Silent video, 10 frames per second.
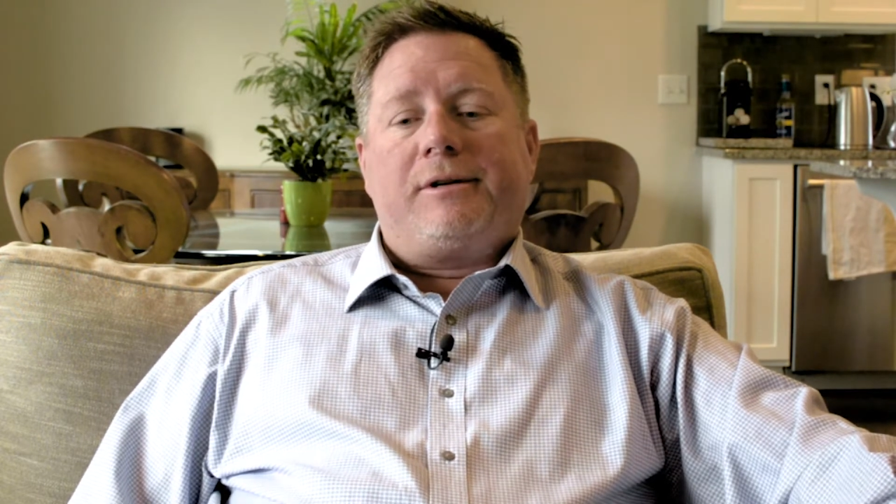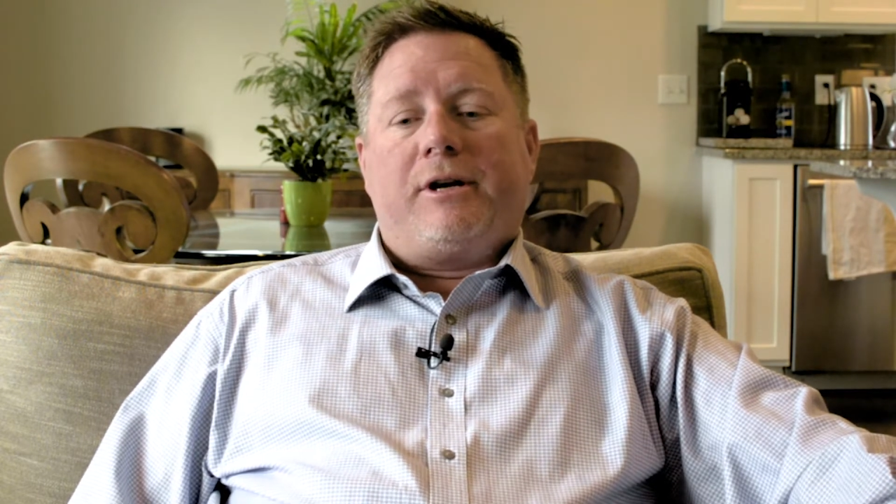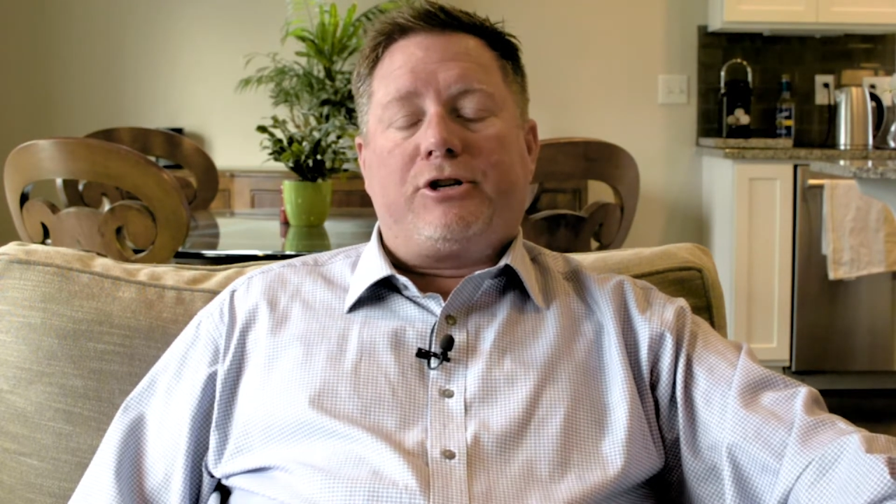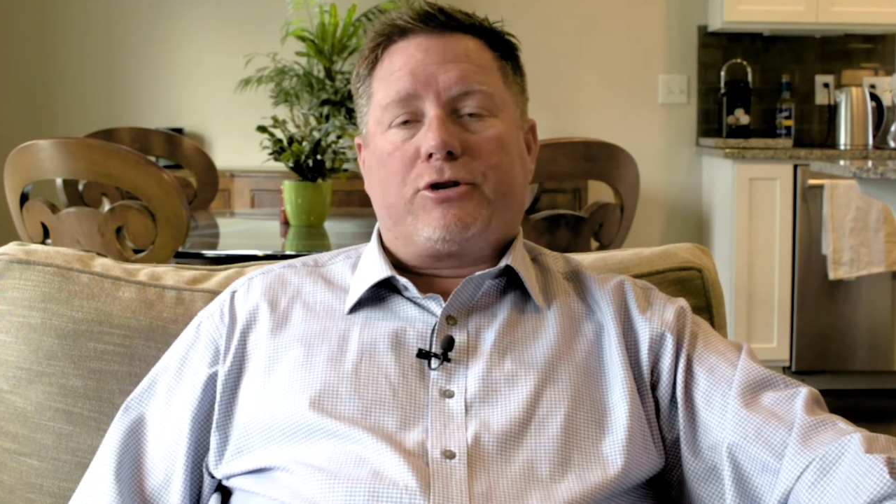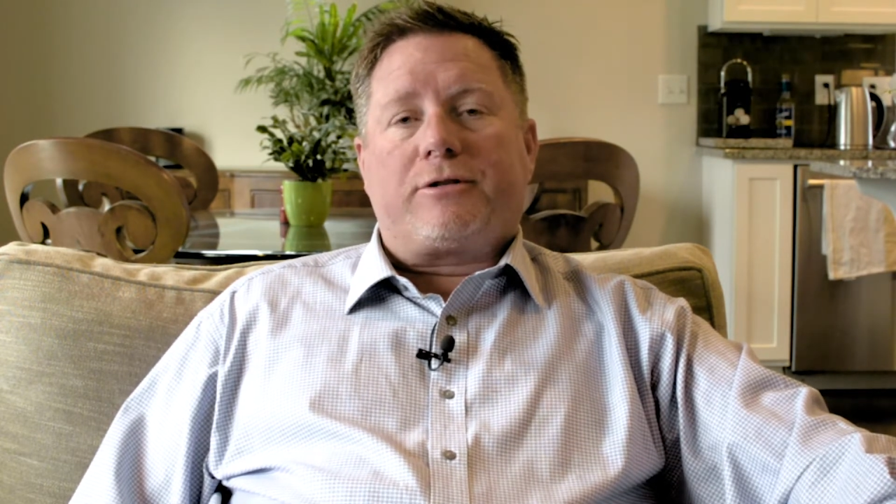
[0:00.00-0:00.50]

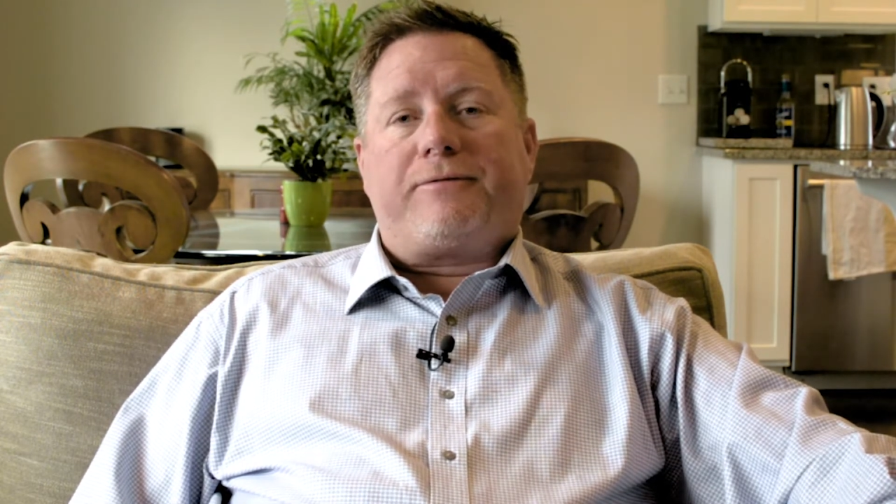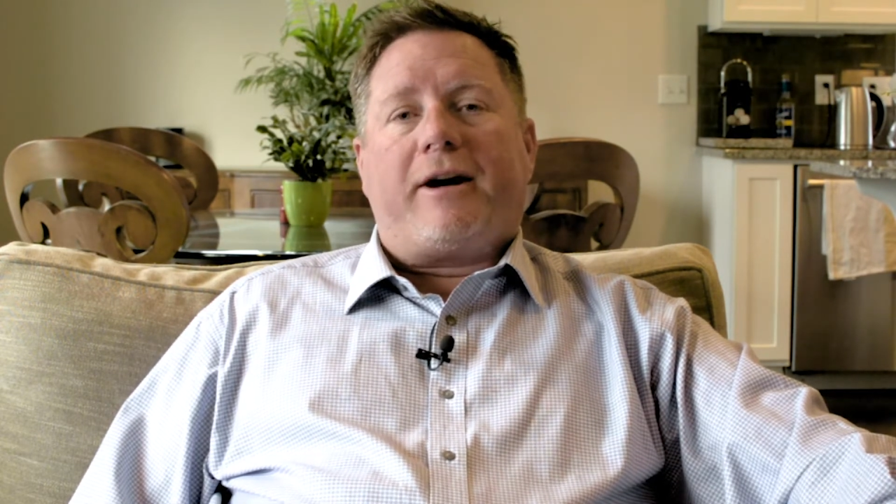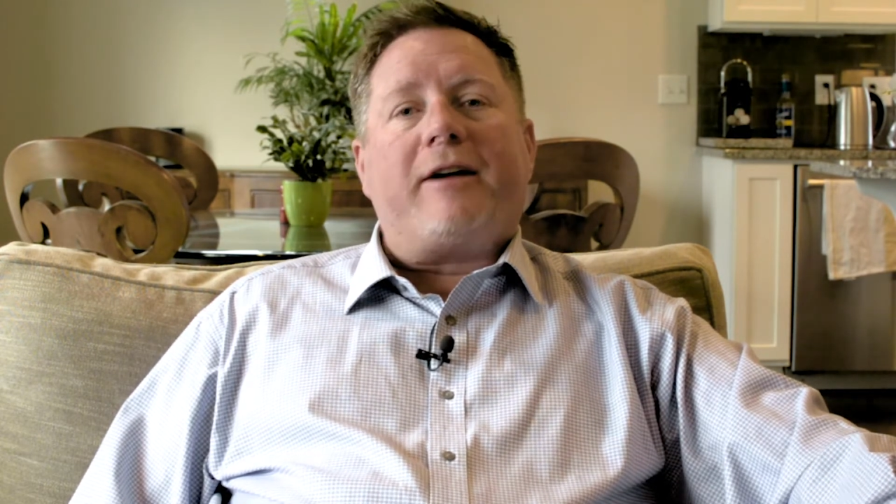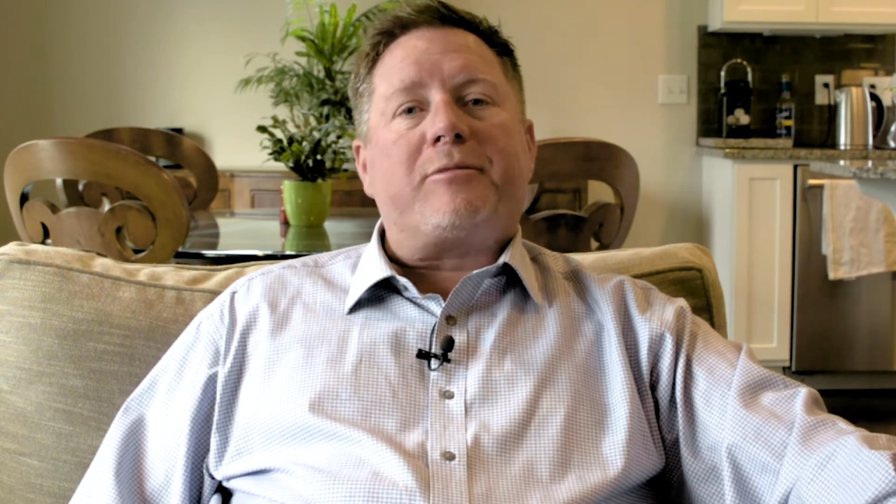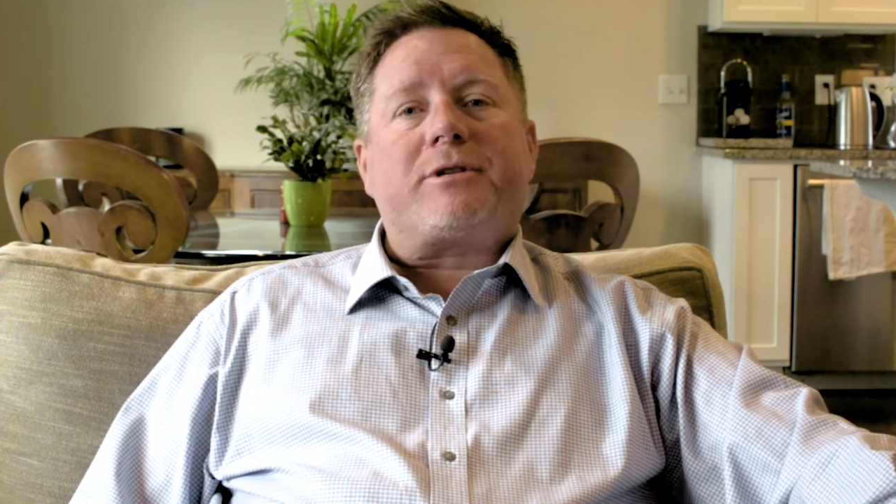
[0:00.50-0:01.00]
it shows a
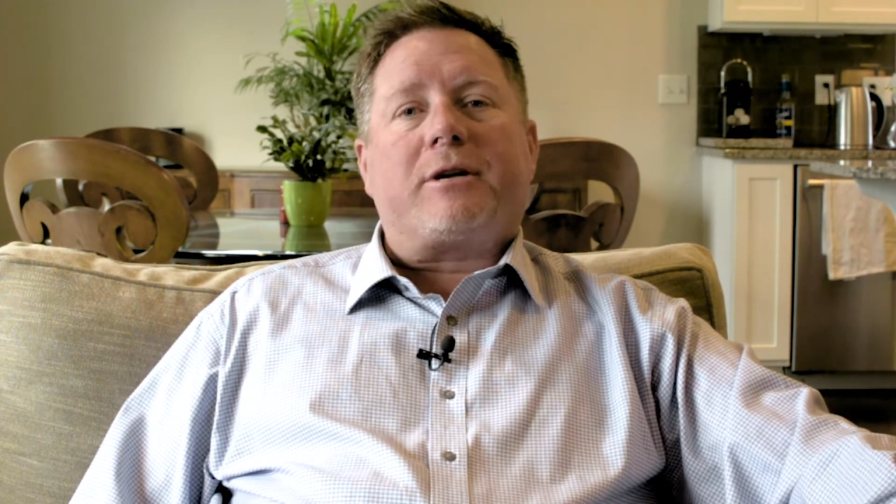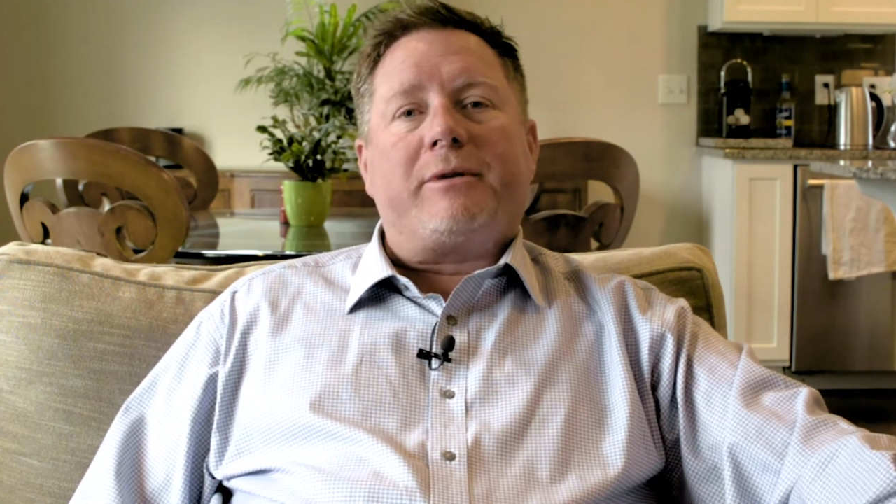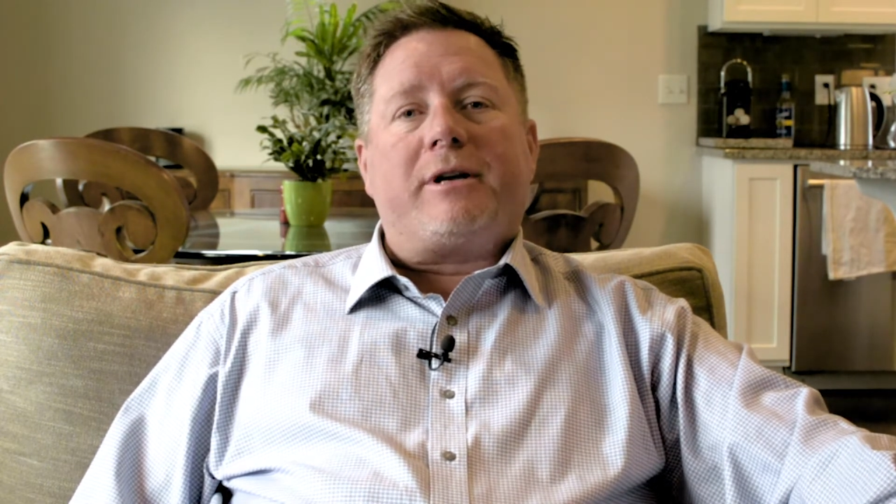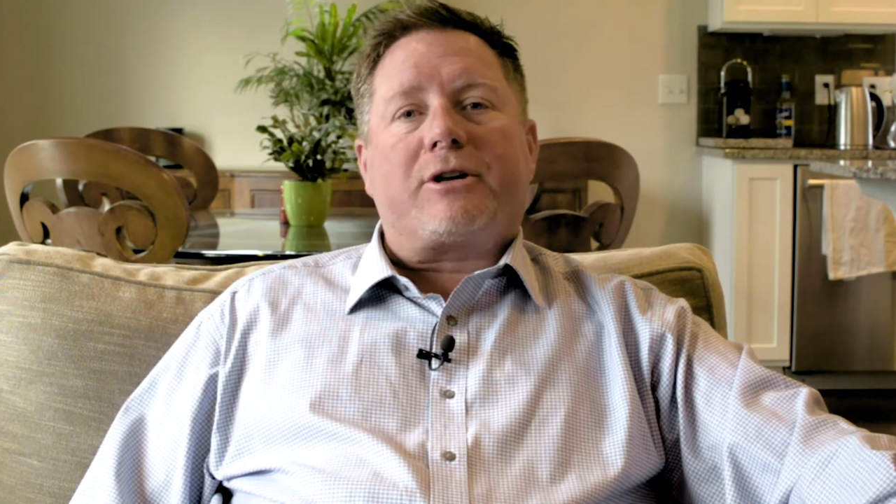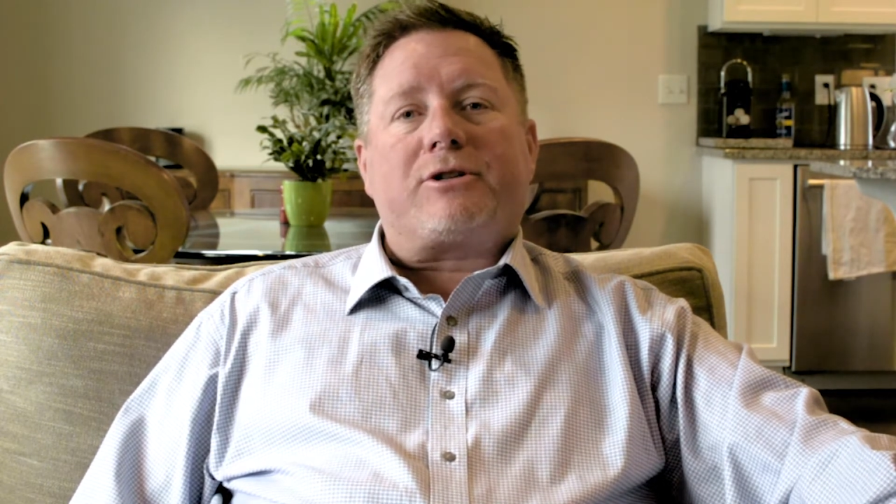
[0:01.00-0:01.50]
5%
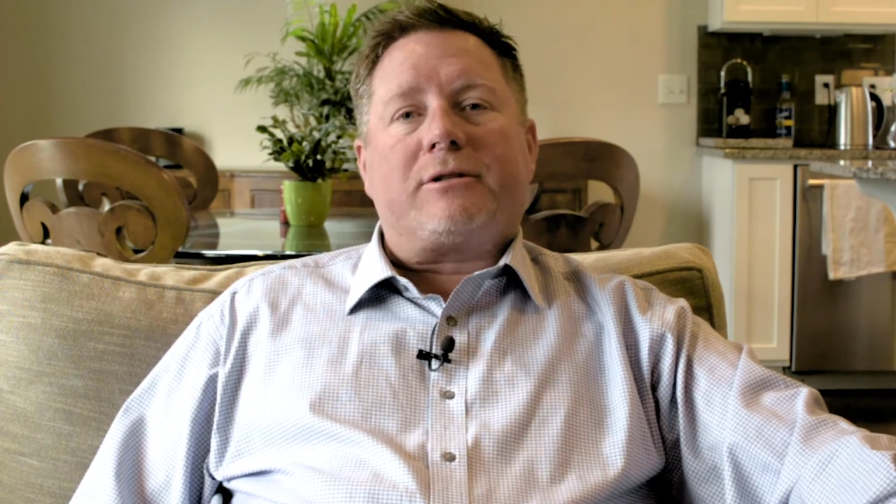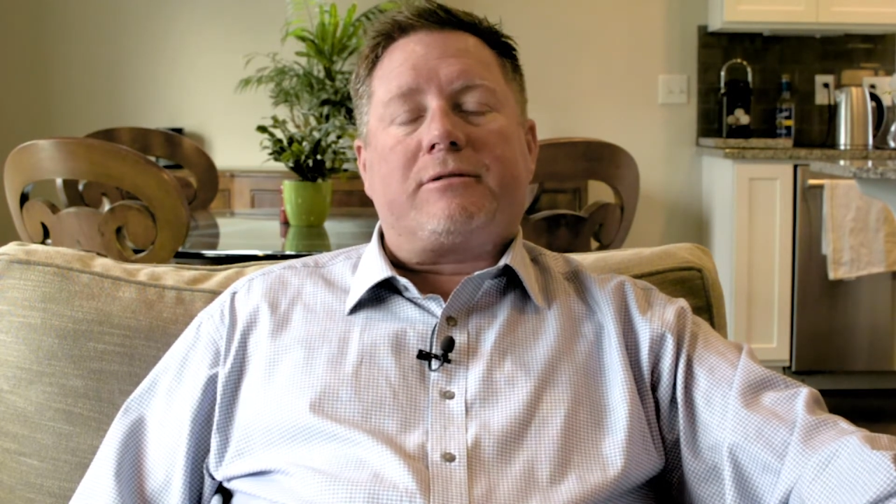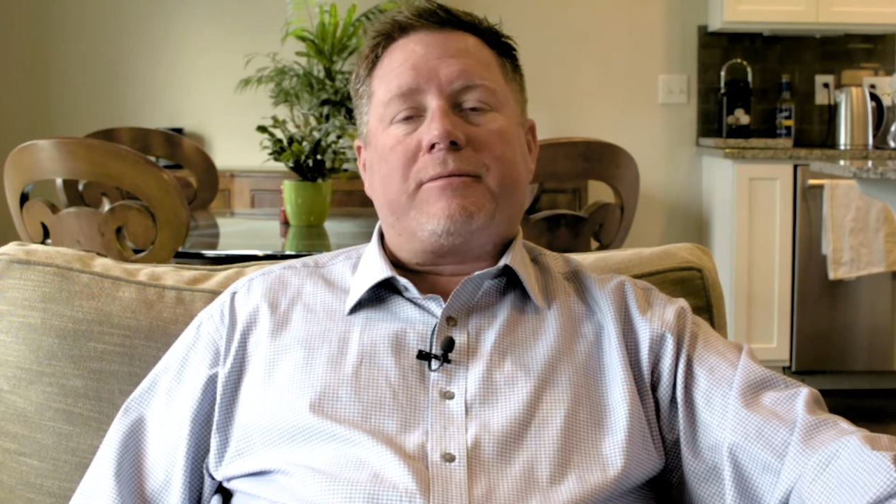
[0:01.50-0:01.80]
reduction.